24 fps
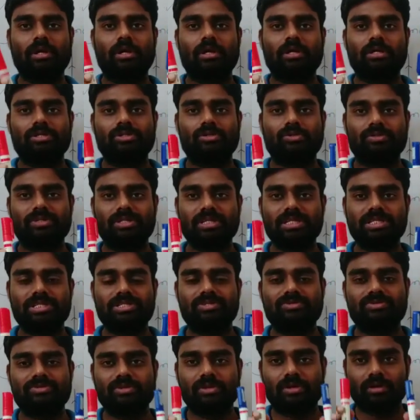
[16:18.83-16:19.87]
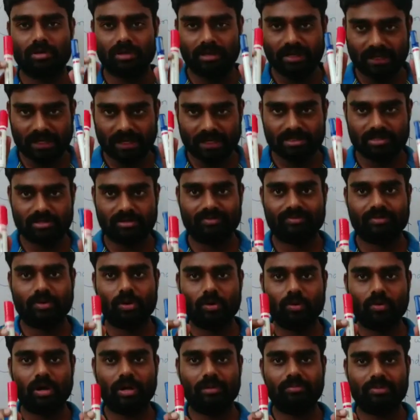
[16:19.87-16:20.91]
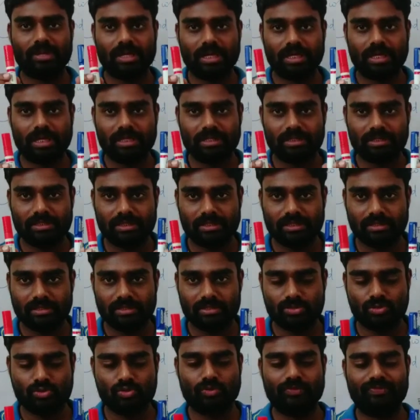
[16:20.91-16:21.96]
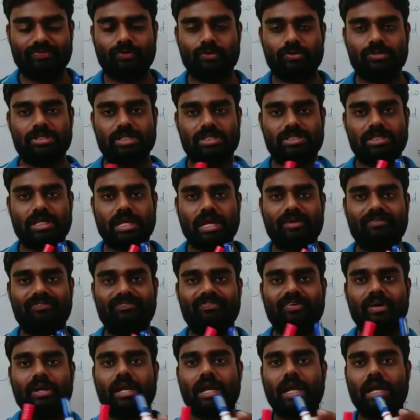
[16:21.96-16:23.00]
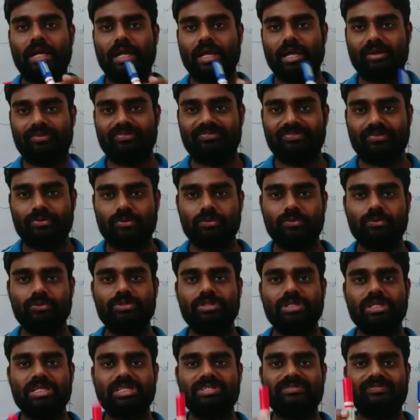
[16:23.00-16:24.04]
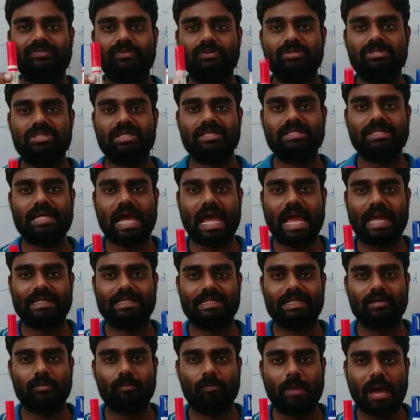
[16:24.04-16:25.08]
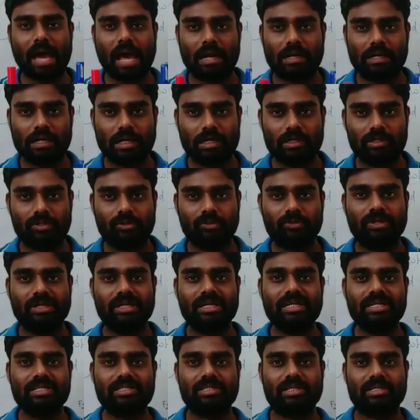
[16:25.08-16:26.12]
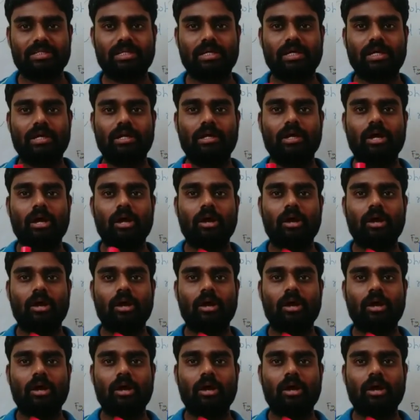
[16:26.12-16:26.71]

so these, in case of, now I am taking two forces F1 and F2, these forces acting parallel to each other